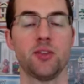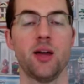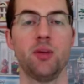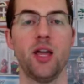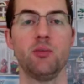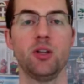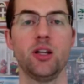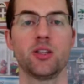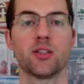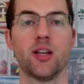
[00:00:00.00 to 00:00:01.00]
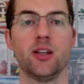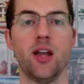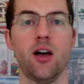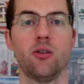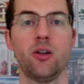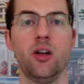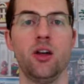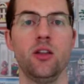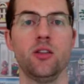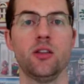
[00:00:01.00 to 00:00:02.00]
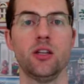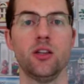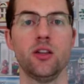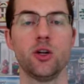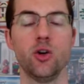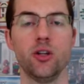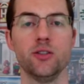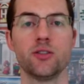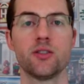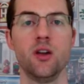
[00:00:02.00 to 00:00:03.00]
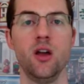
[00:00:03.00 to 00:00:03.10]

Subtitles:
that payment and send out the goods.